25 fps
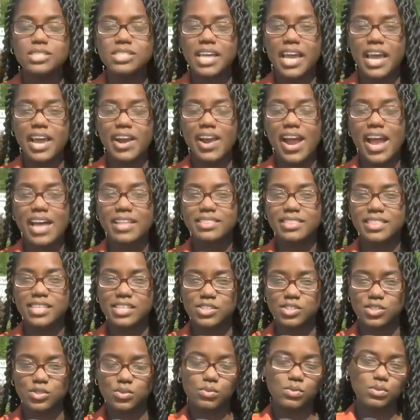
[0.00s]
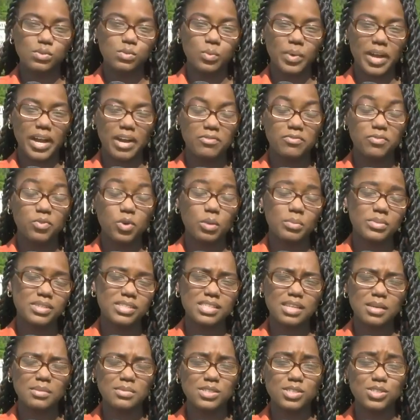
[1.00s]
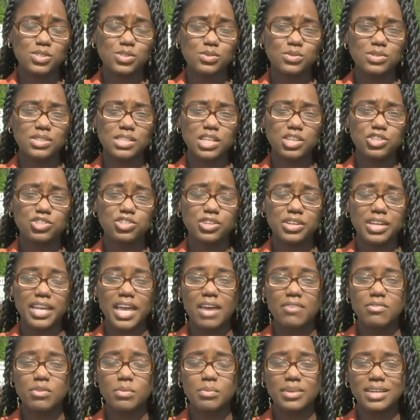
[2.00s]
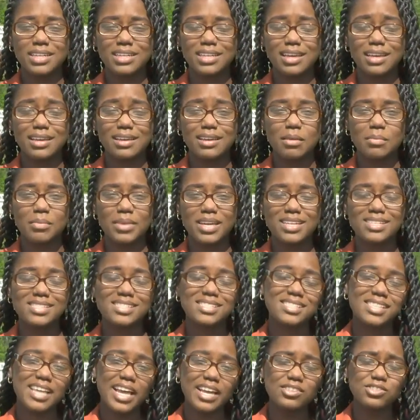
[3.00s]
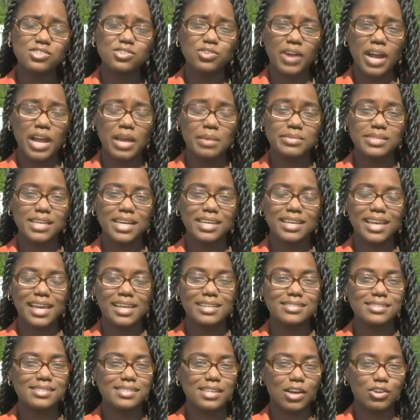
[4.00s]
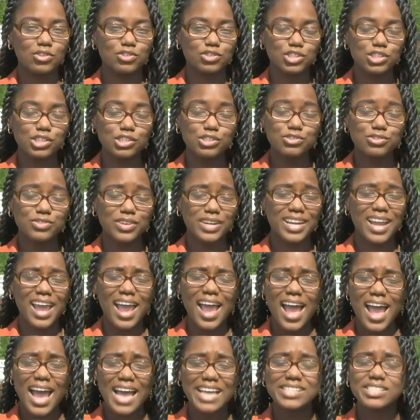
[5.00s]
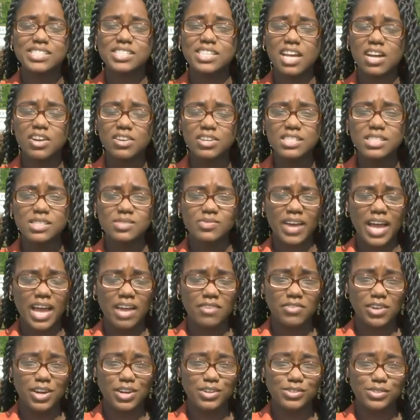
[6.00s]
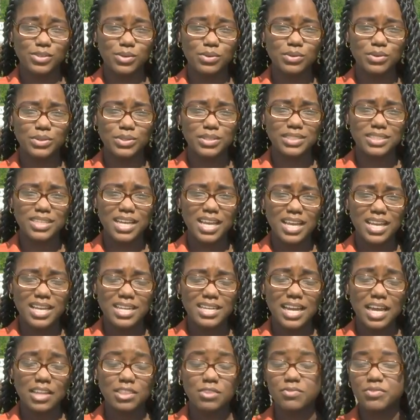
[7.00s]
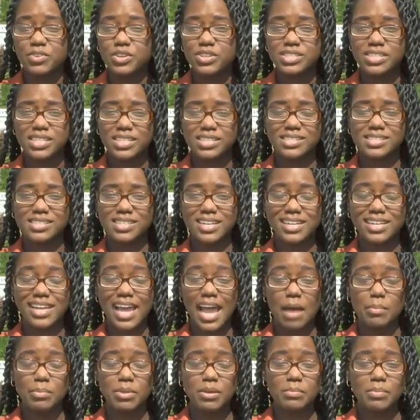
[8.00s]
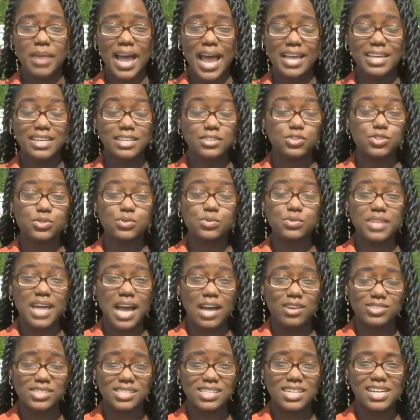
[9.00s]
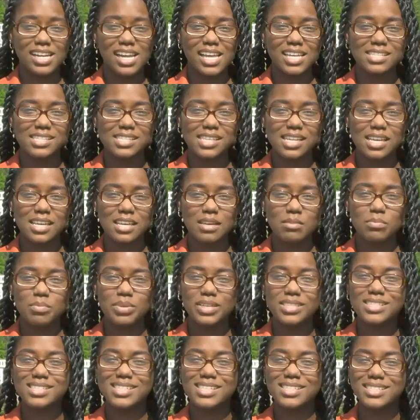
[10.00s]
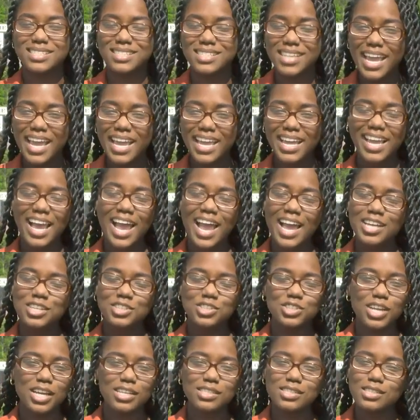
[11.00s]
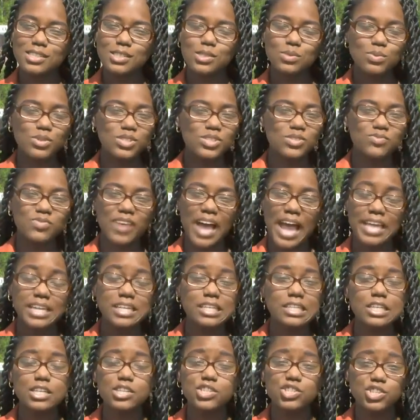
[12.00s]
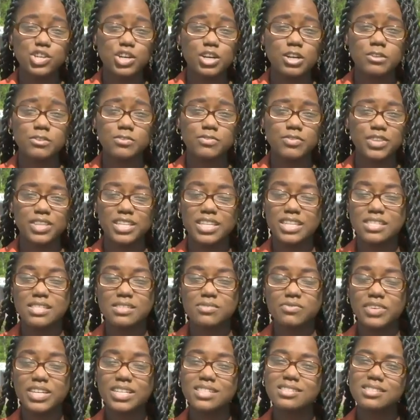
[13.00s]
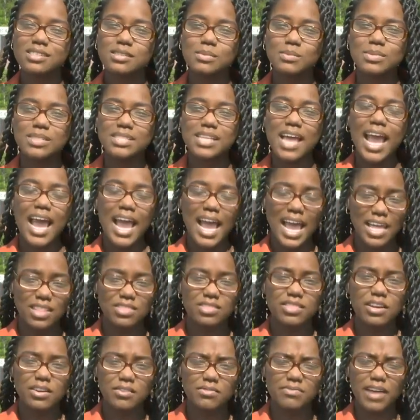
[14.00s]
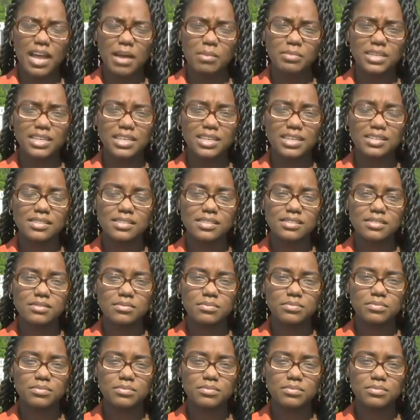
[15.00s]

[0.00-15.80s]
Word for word: here at this school where former substitute teacher Kevin McLean committed sex crimes against young children as young as five years old. Now, the first incident happened back in 2018, but today justice was finally served for these victims and their families.